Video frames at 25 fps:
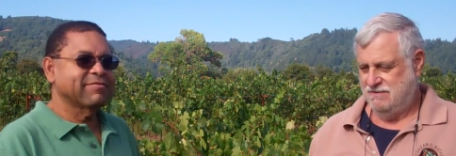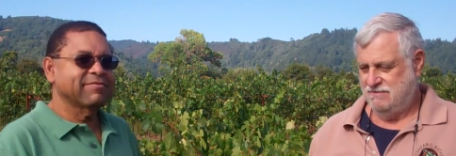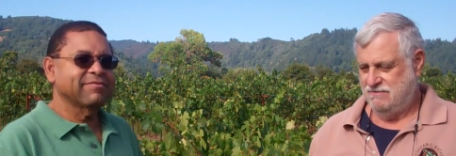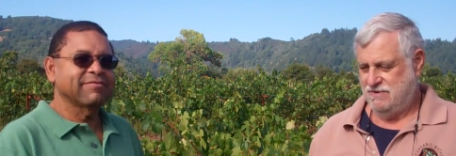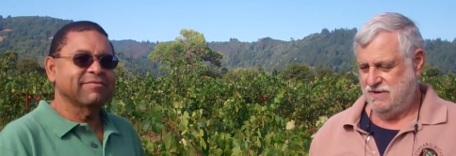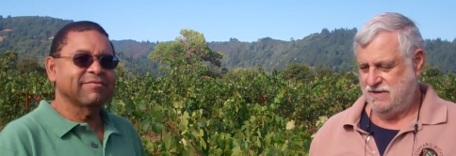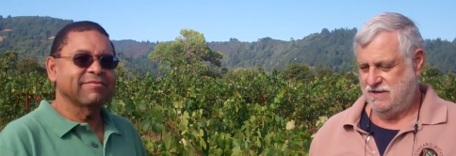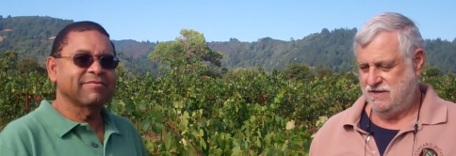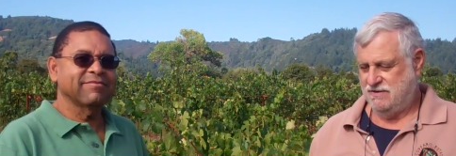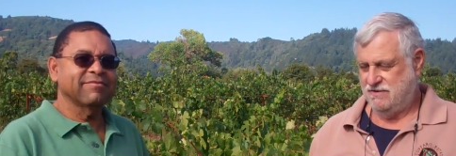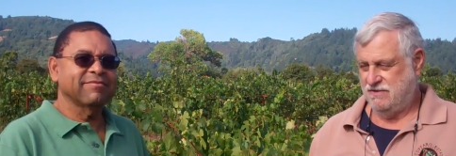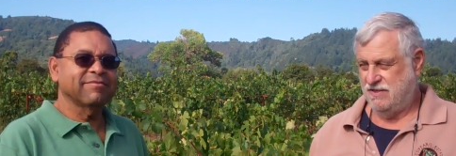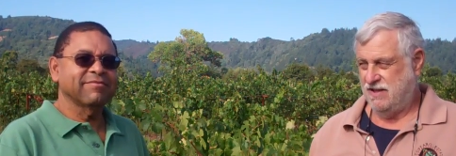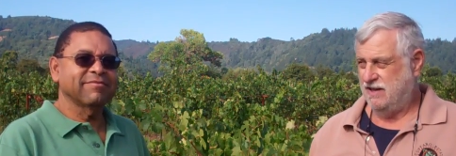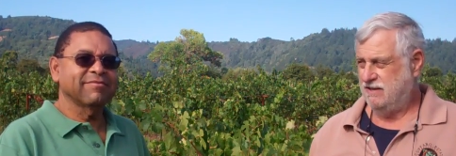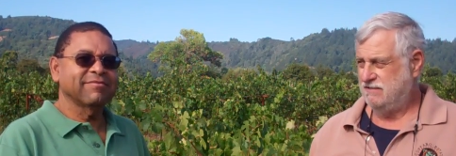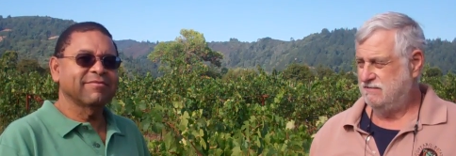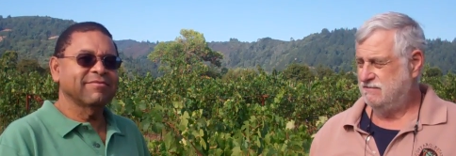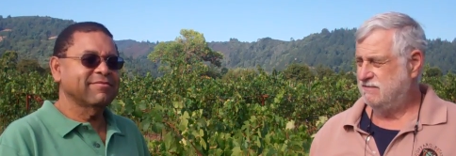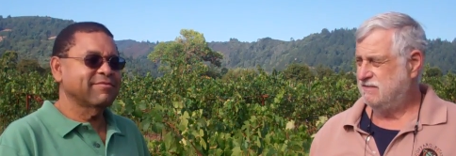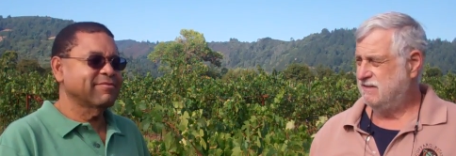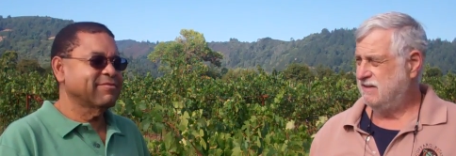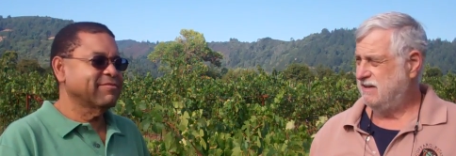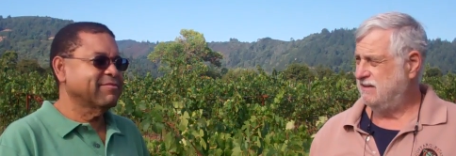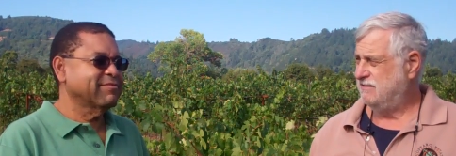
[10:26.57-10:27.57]
Speaker 1: We can do that.
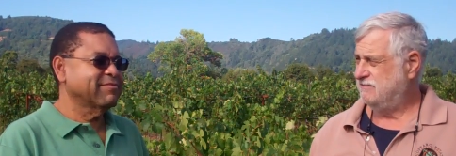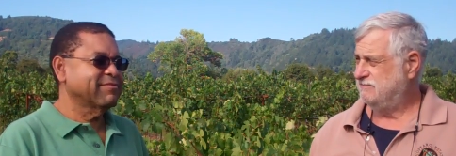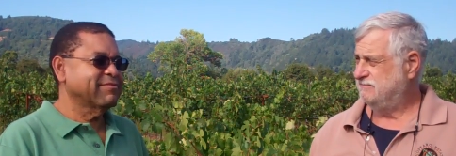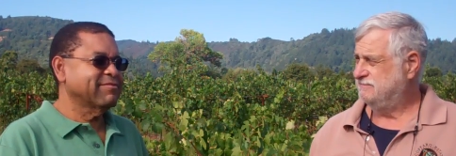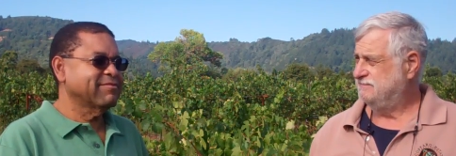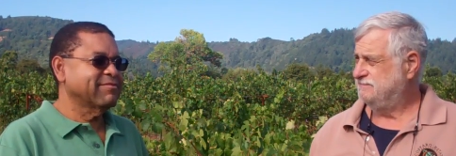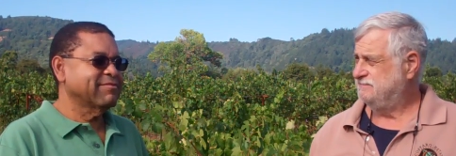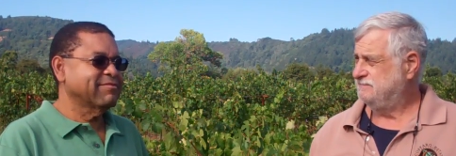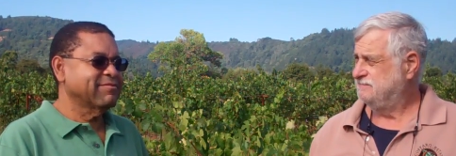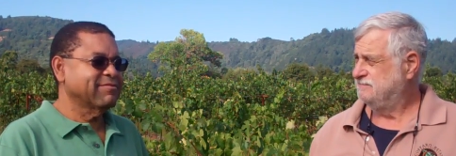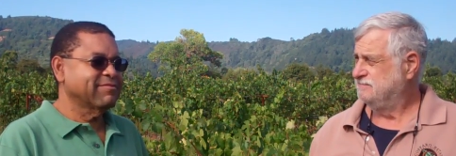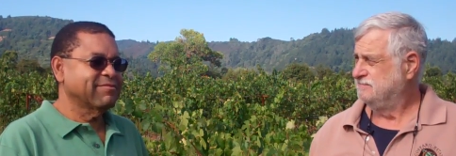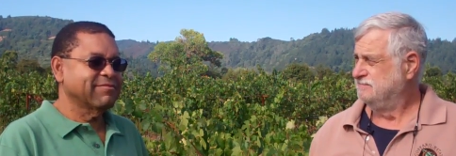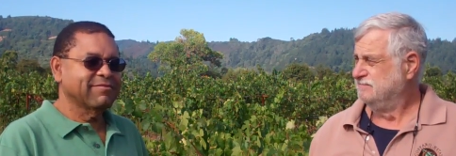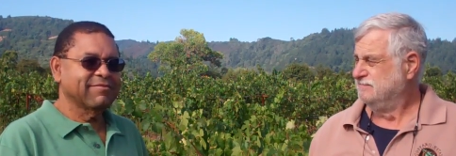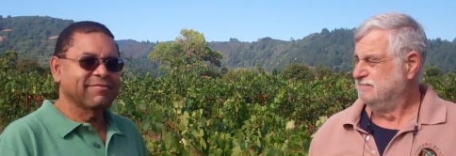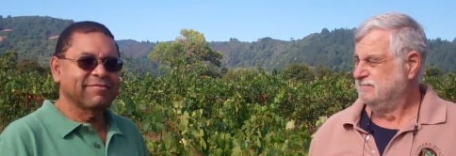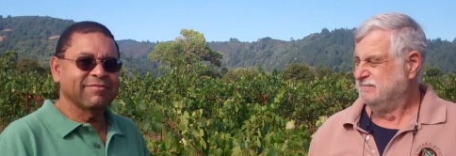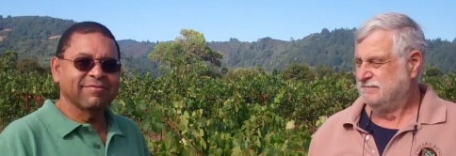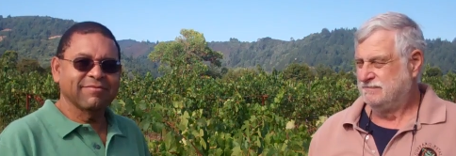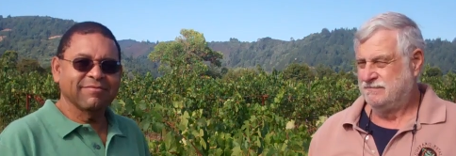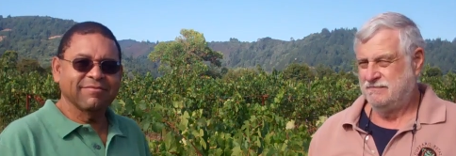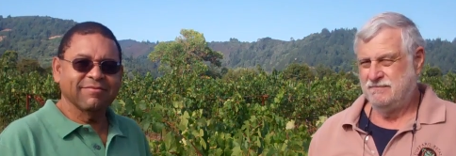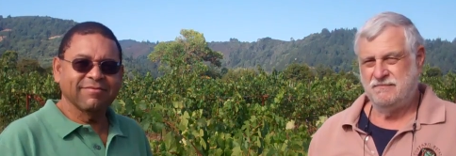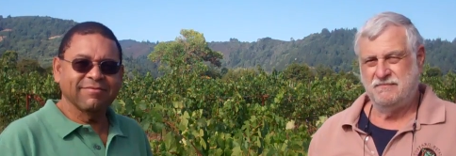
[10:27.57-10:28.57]

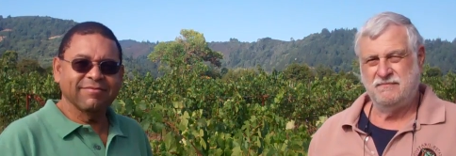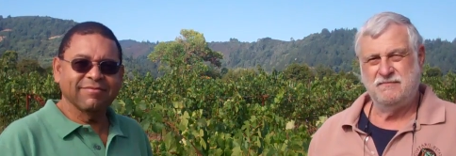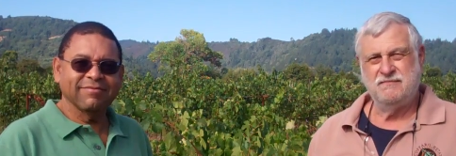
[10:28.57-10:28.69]
Yeah.